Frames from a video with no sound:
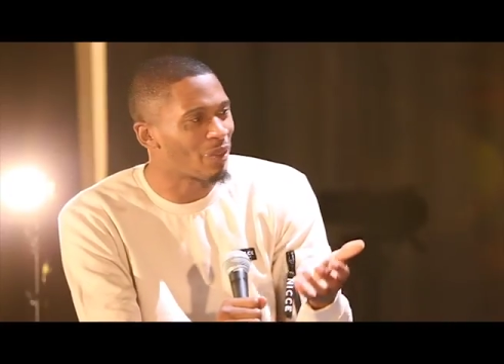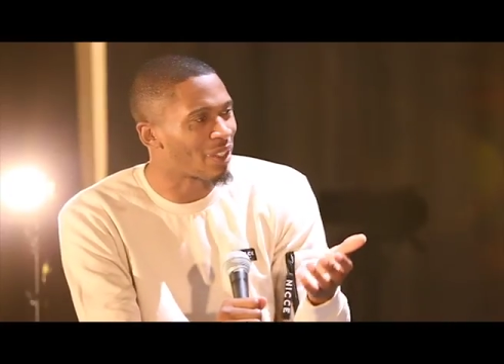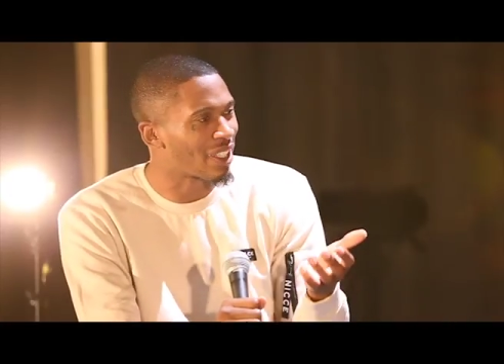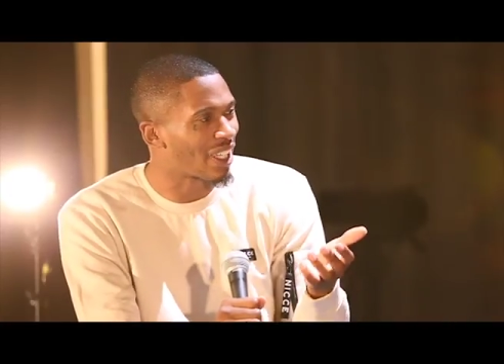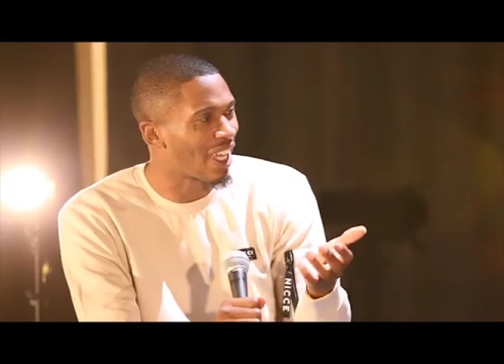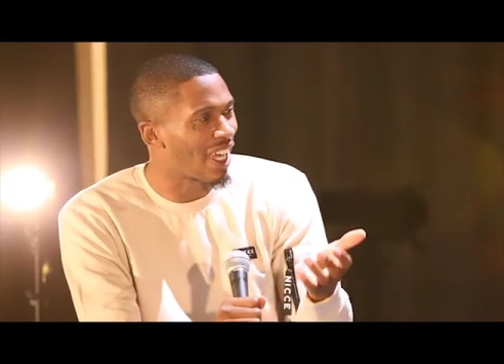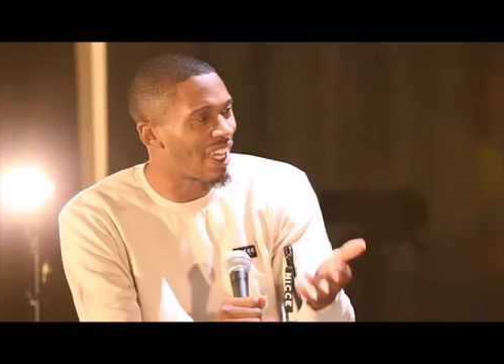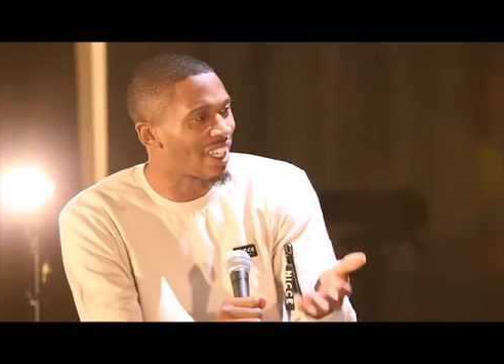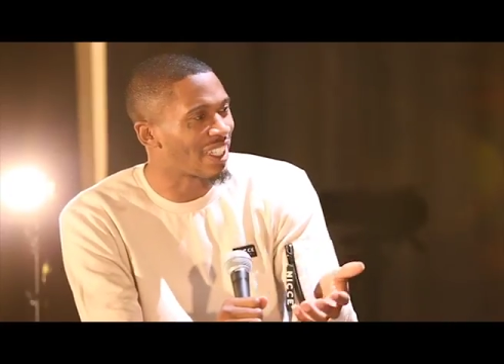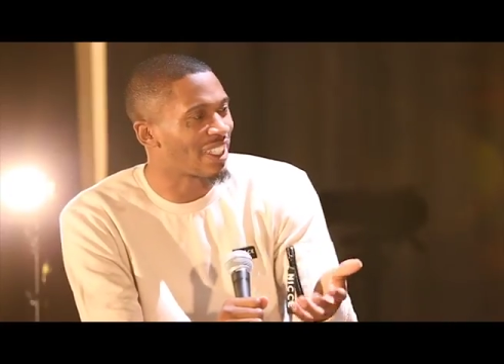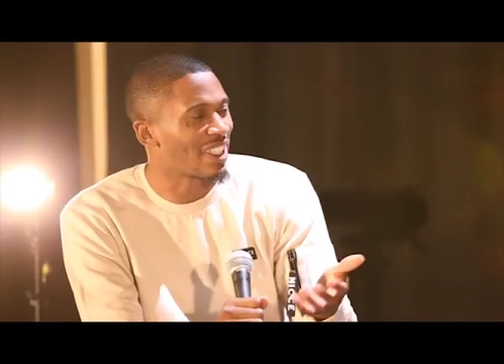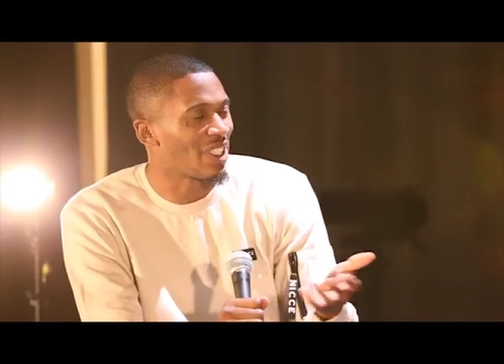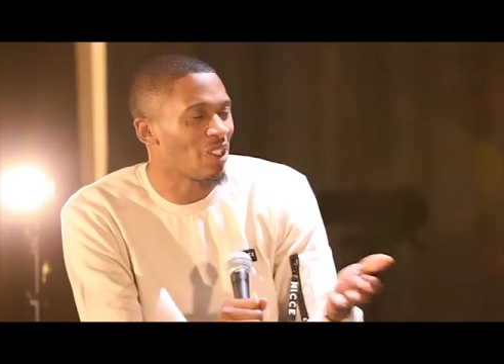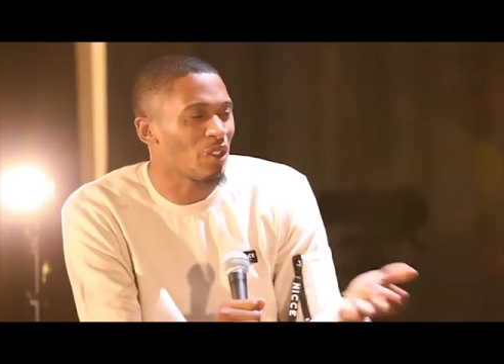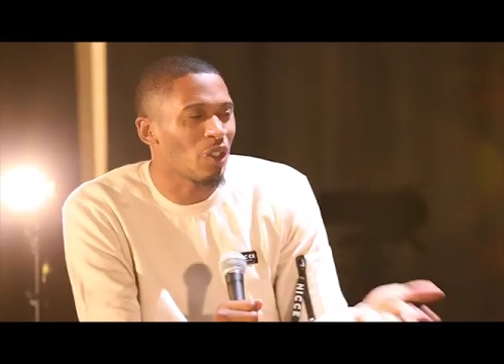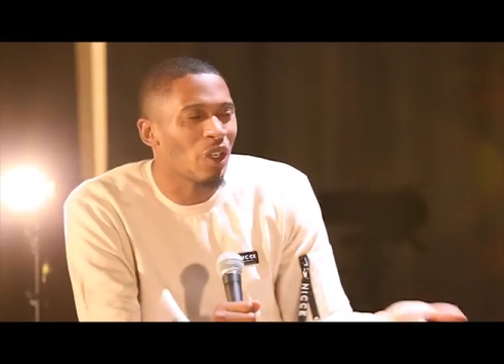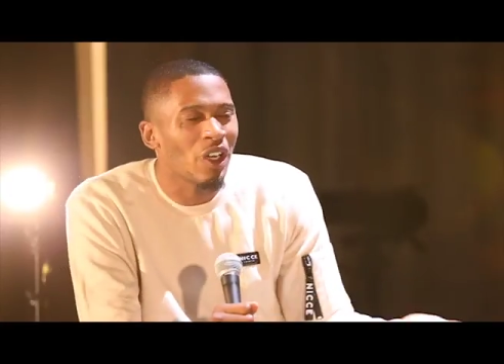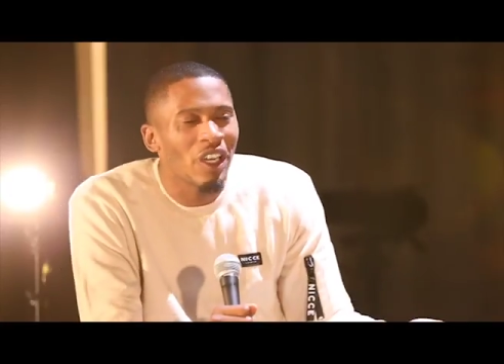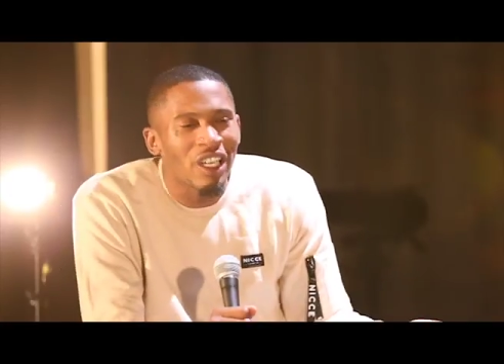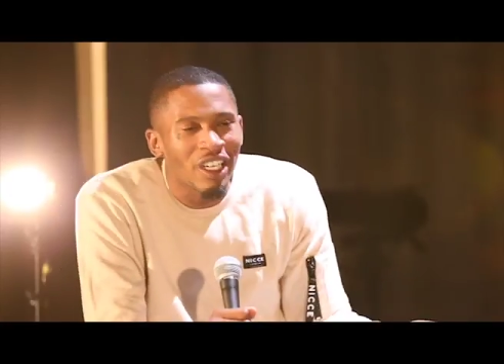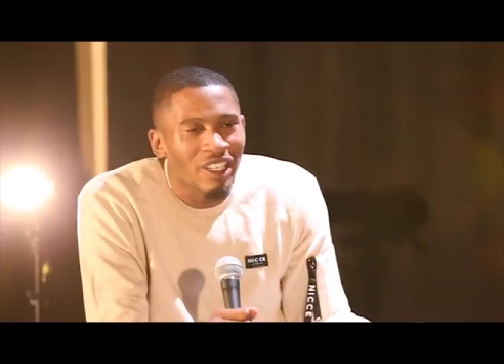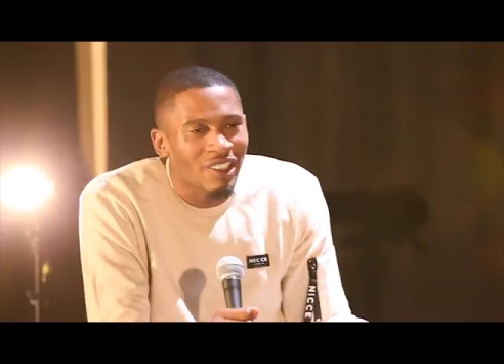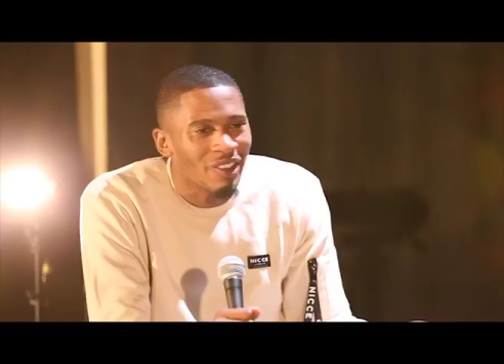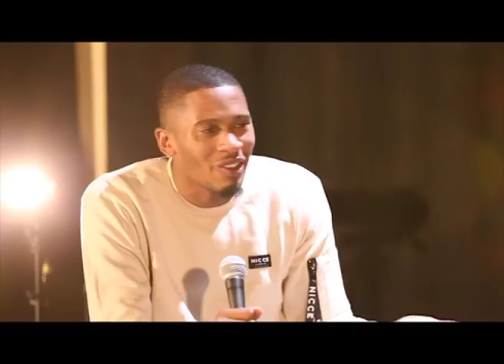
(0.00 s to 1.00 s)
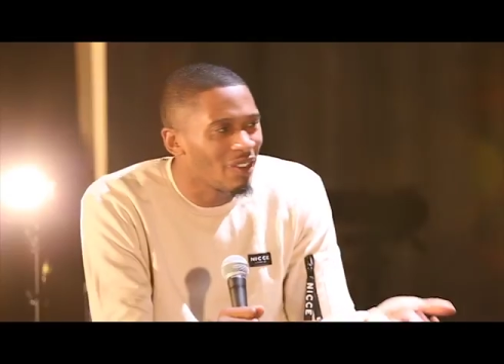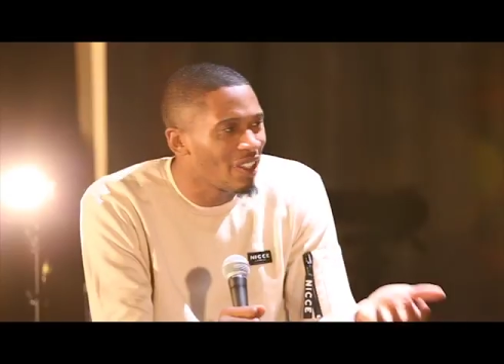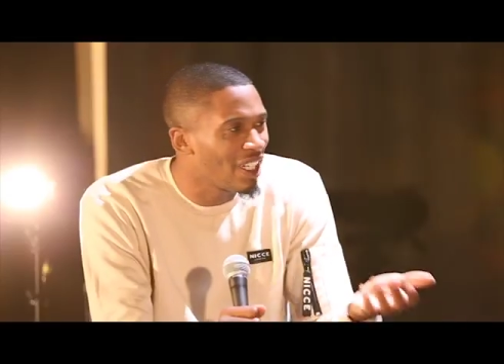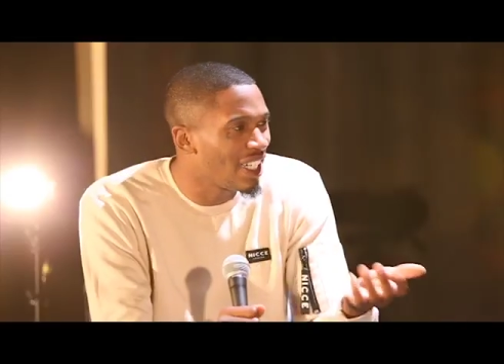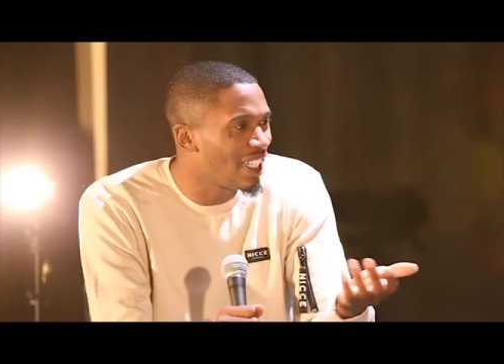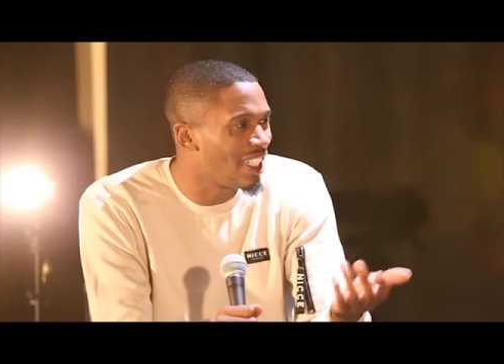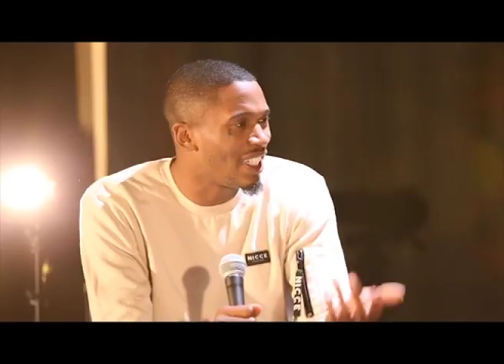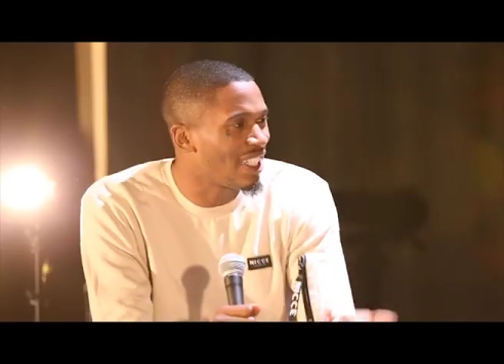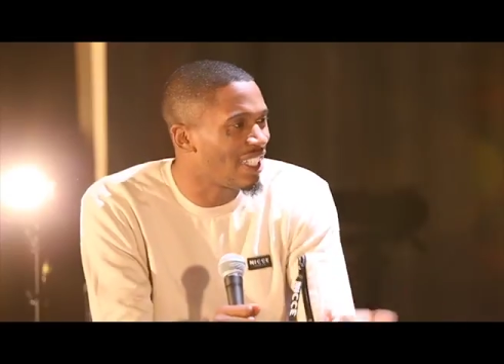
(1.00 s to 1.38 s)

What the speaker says: gang? You can't really.